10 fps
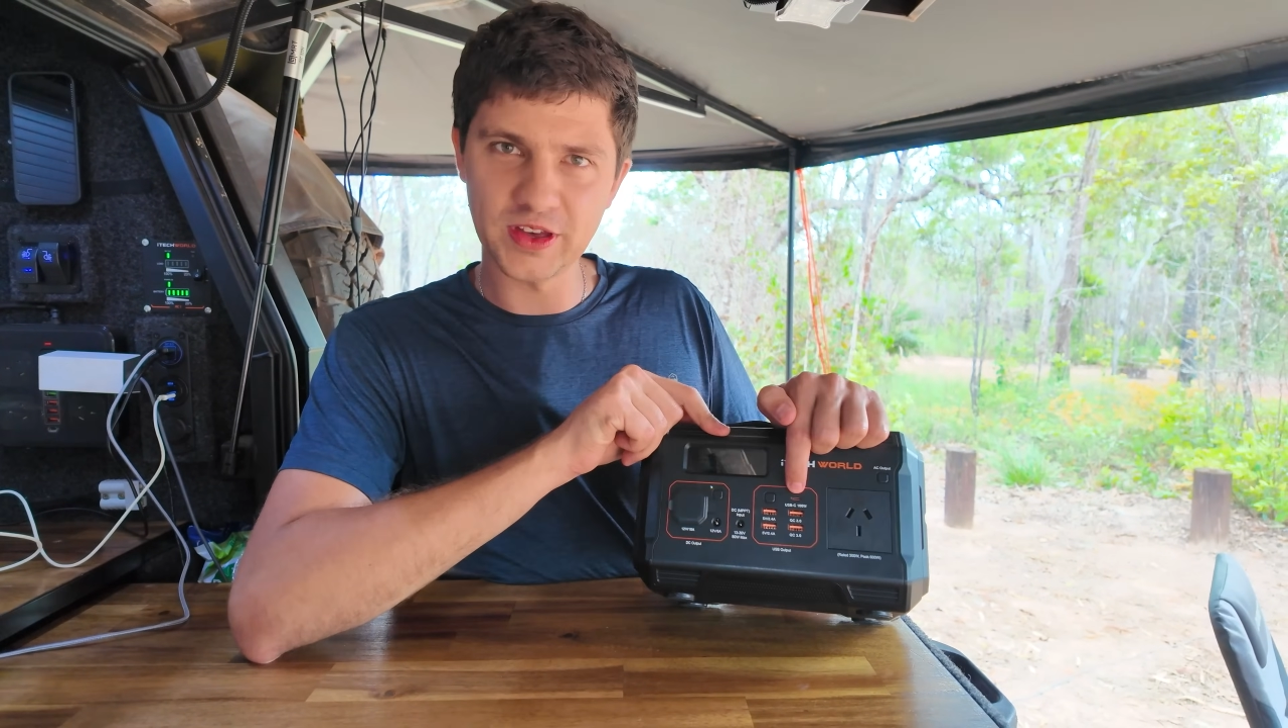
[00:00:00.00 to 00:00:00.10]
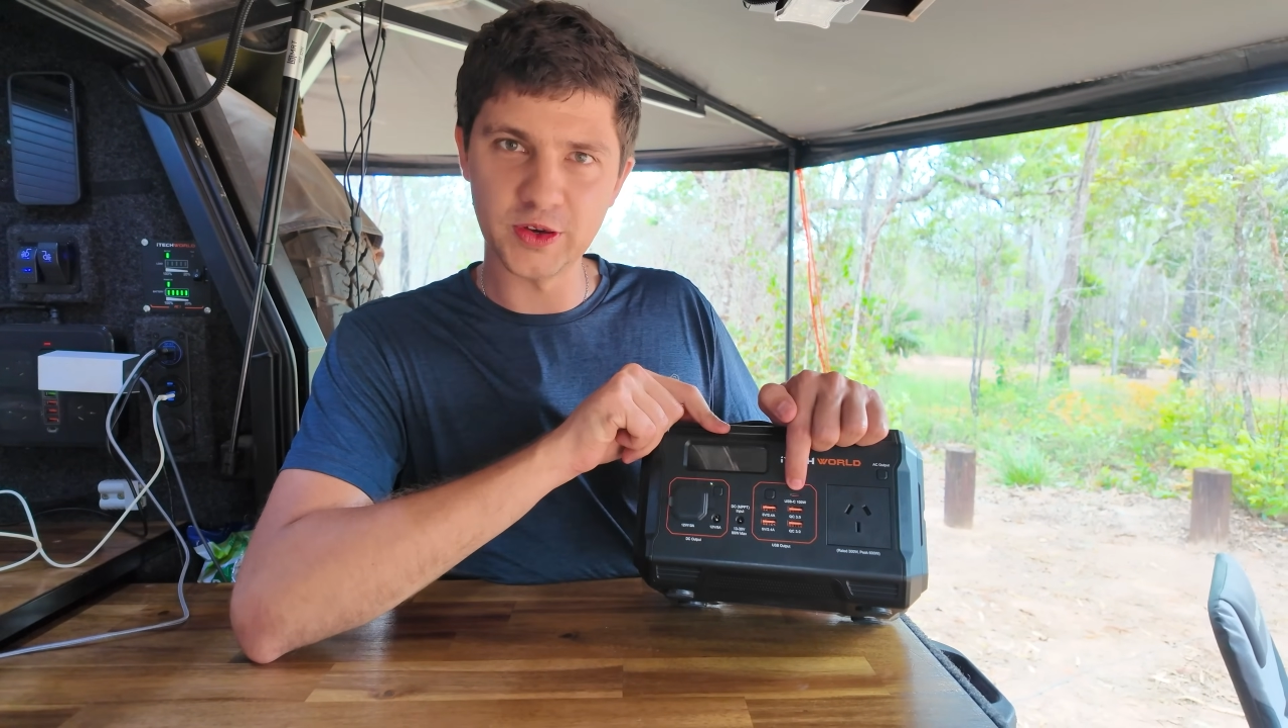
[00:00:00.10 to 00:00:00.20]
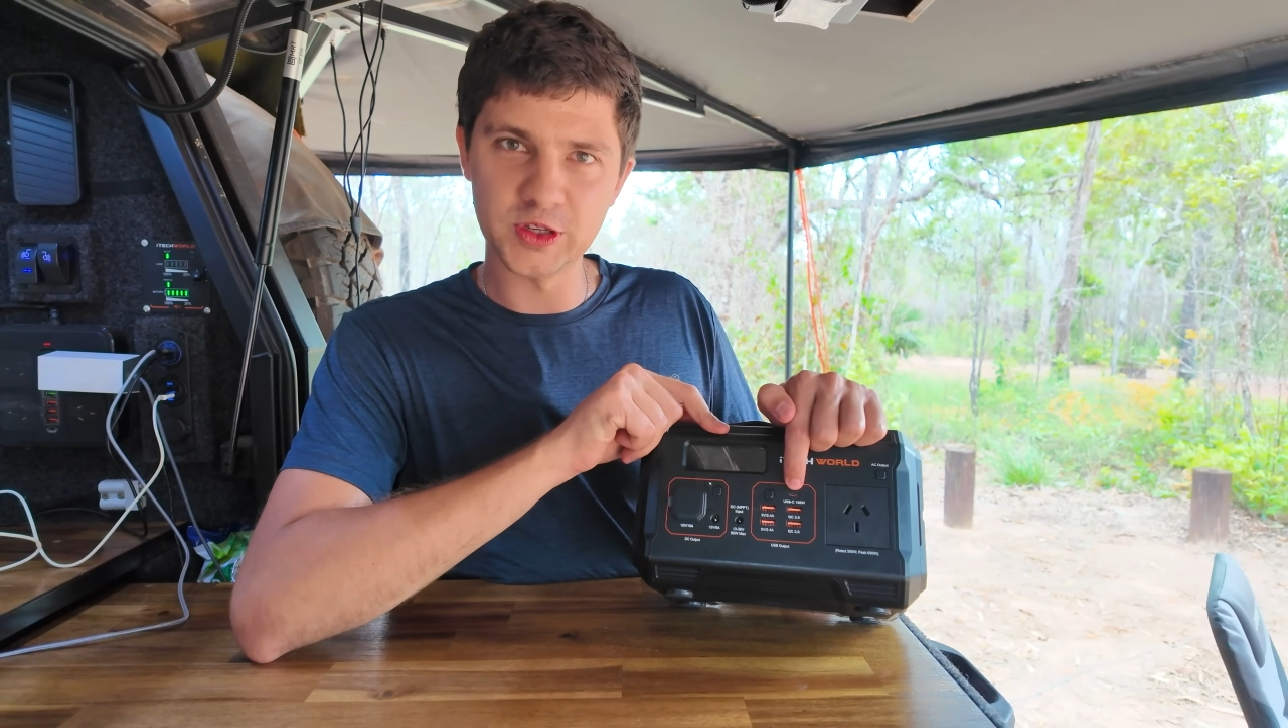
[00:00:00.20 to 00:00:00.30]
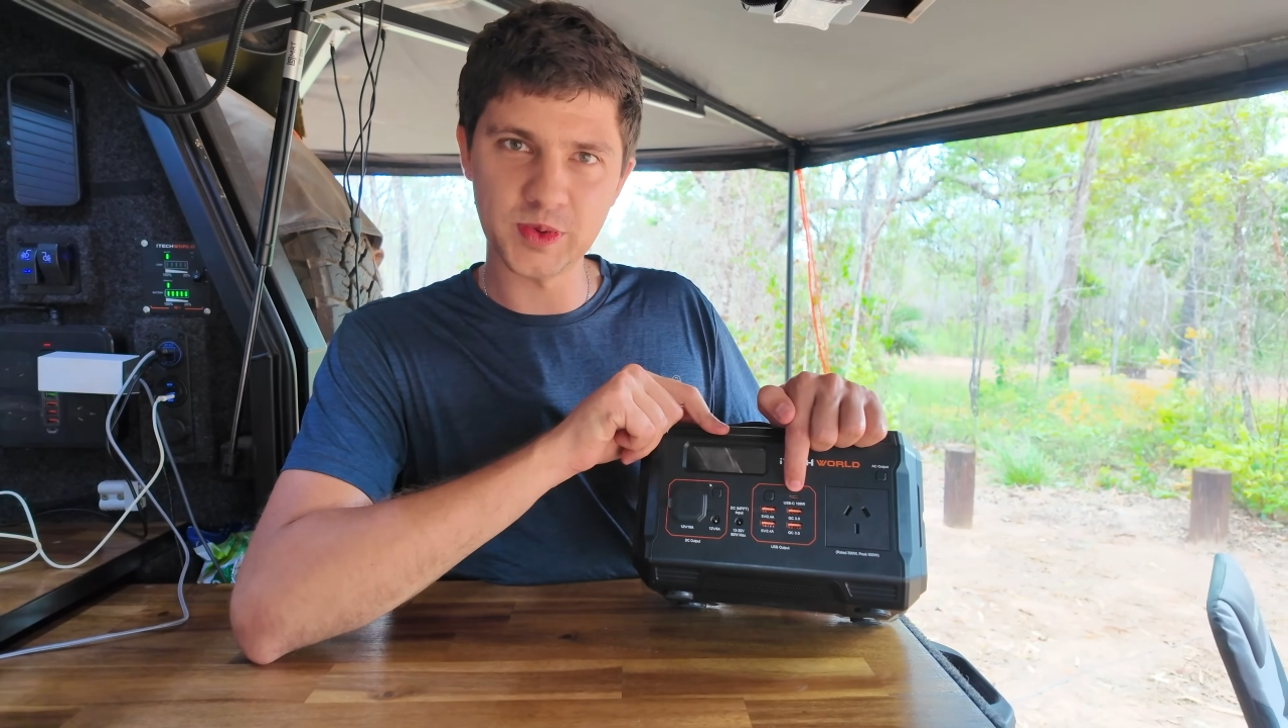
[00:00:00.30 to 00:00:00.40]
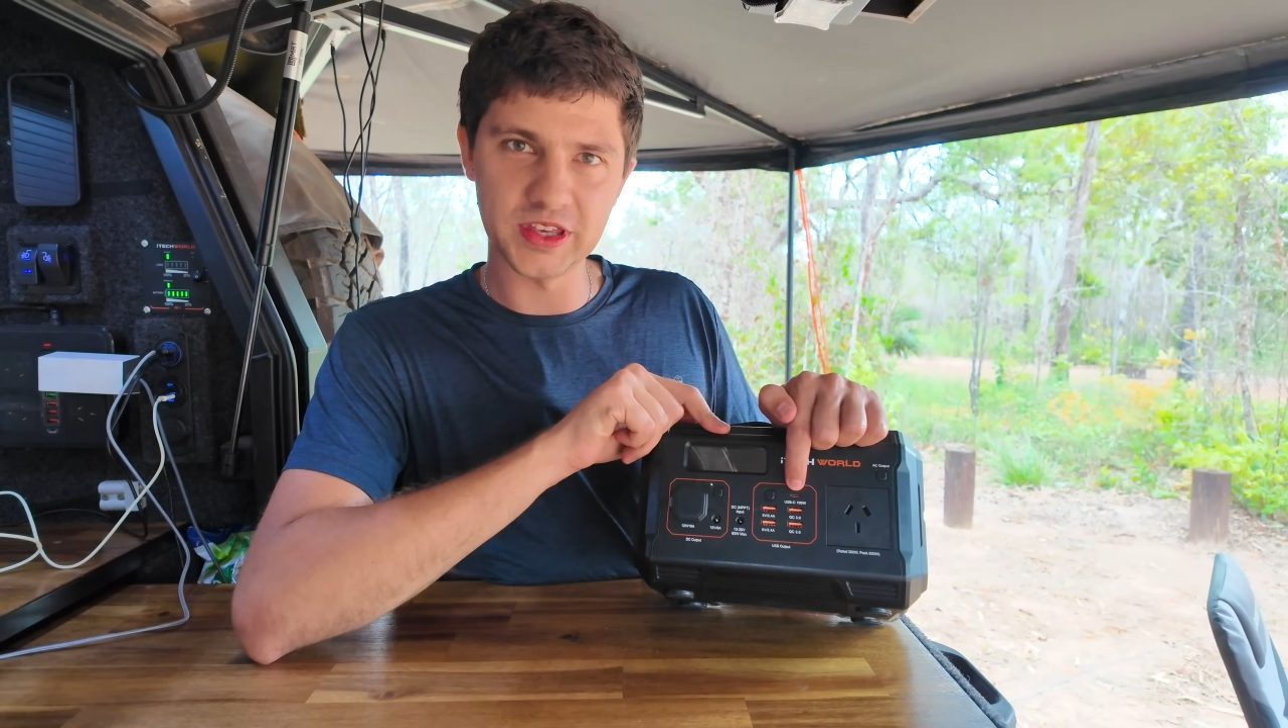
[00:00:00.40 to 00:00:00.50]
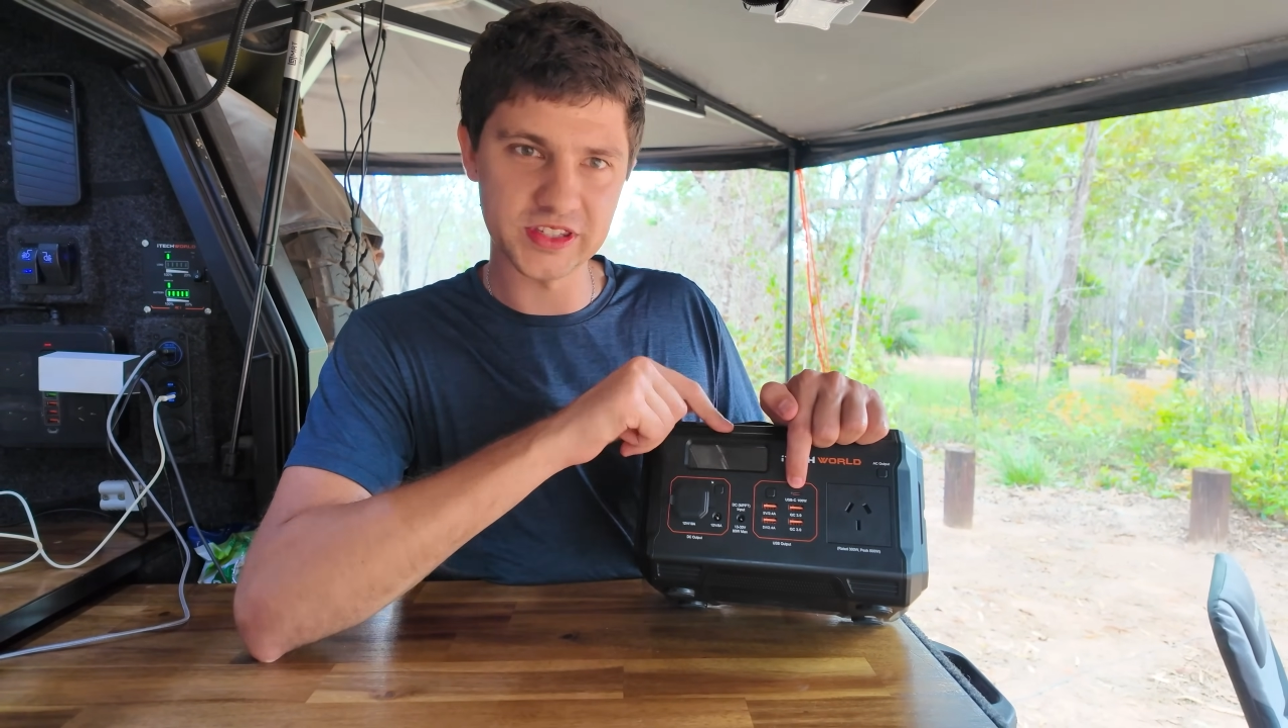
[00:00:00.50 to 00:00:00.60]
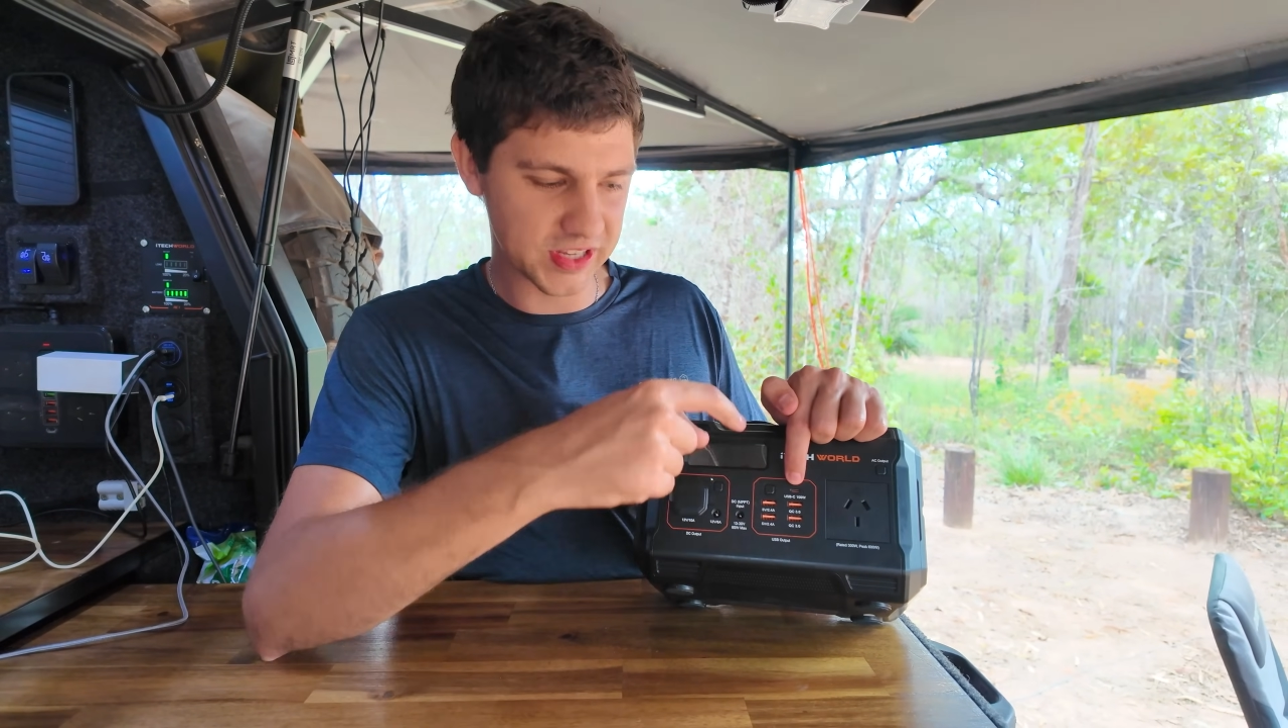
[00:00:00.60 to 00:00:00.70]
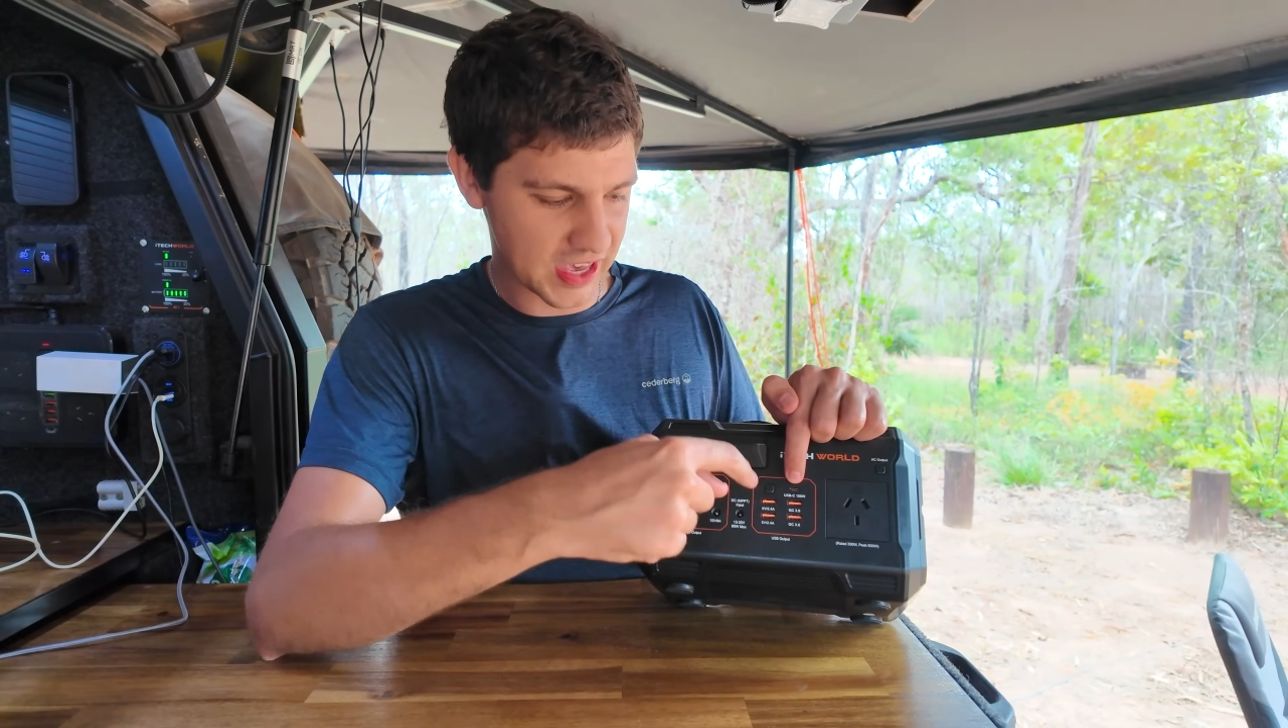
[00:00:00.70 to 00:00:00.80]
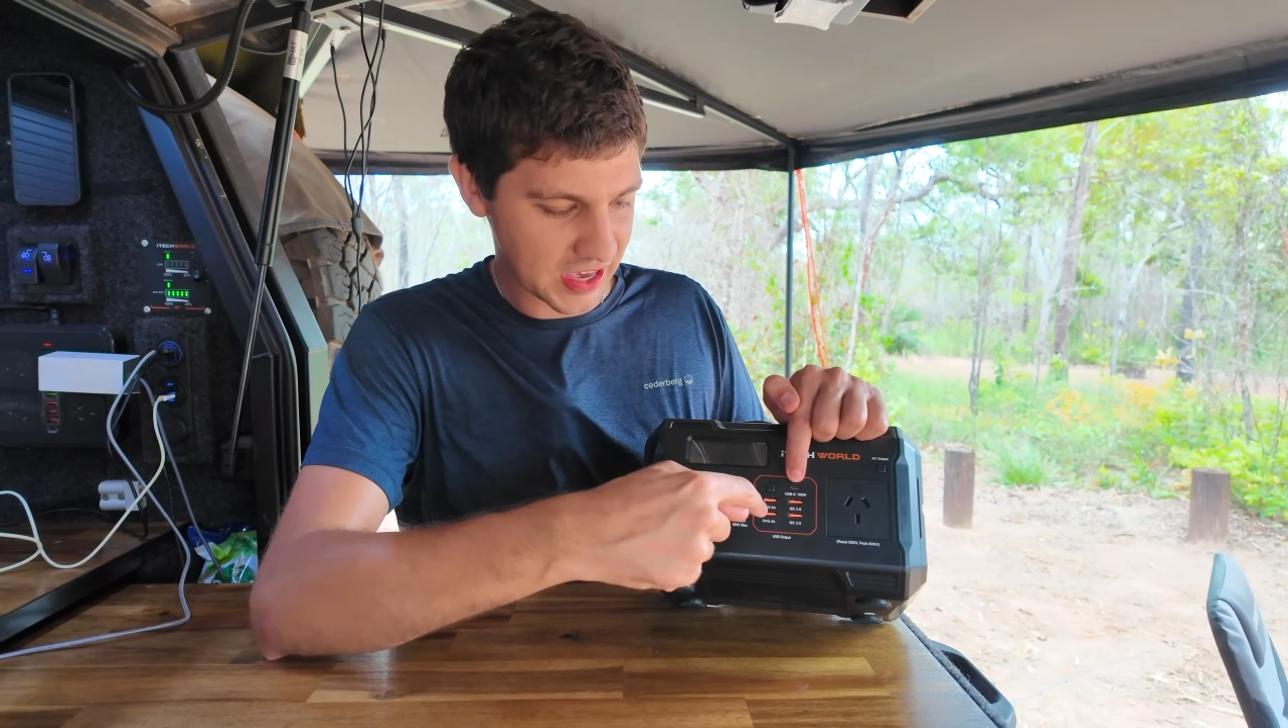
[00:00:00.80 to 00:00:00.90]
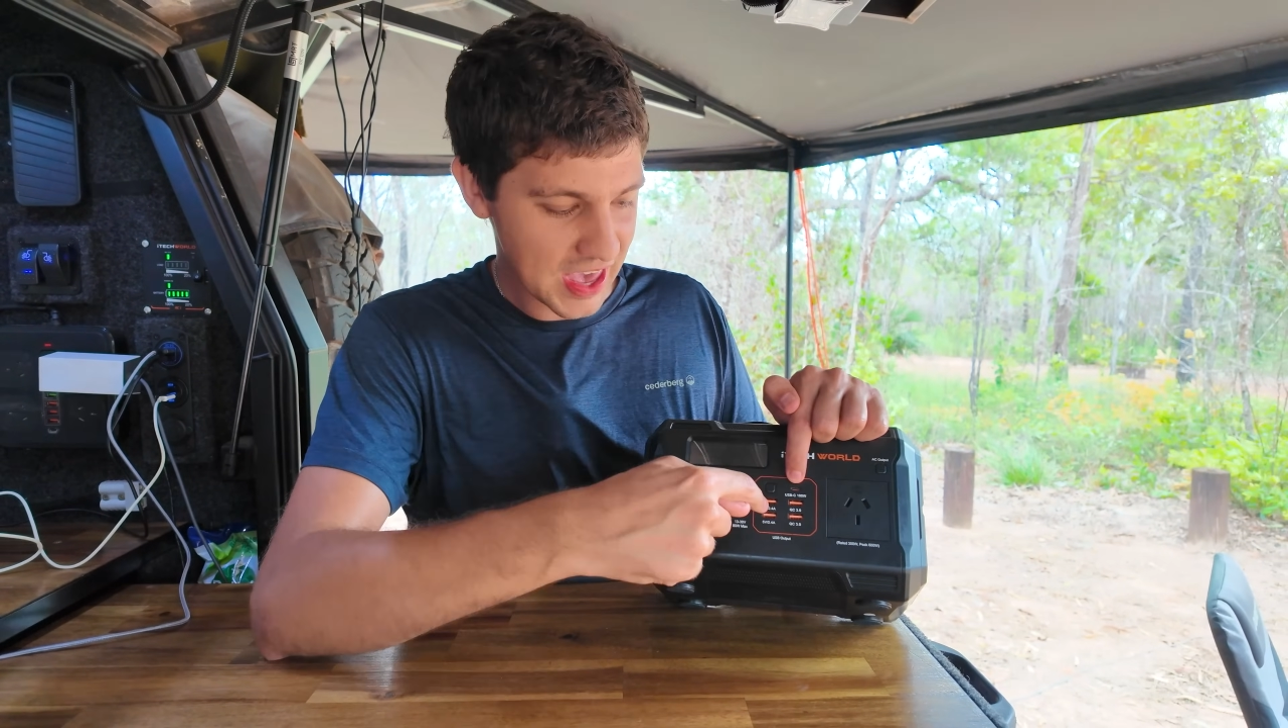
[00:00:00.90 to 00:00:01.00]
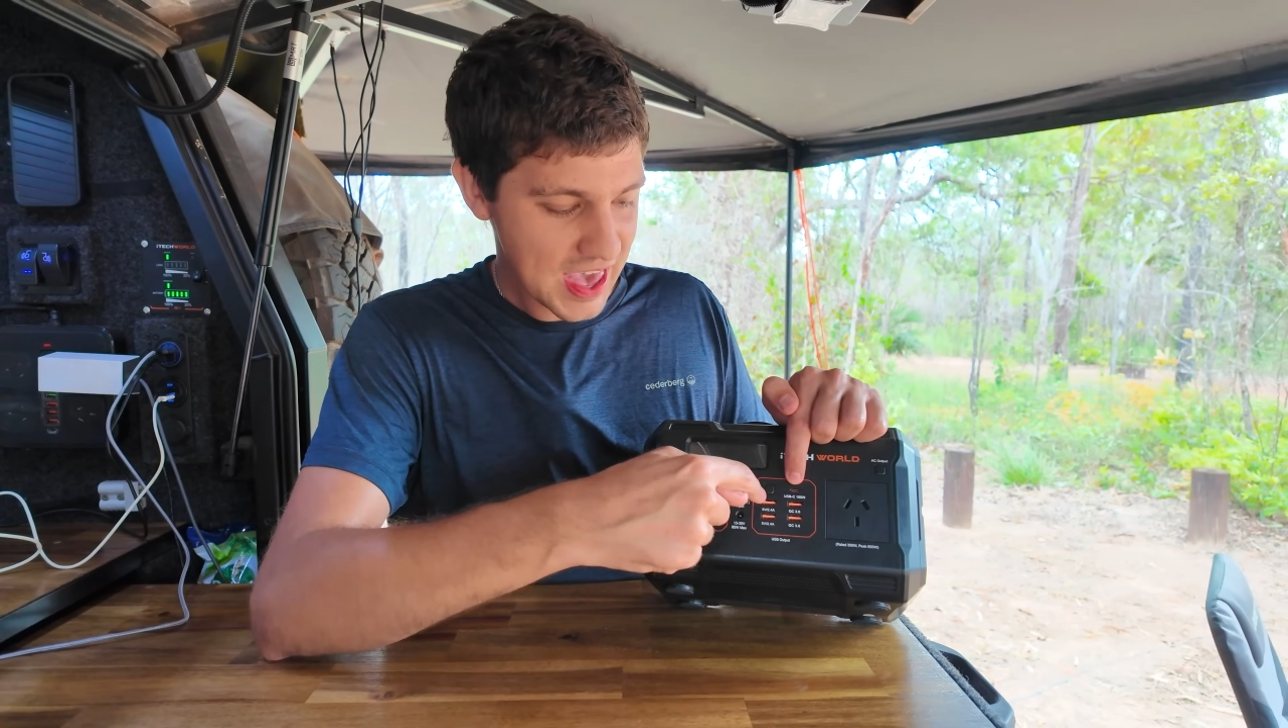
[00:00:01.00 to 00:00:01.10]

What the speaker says: that USB-C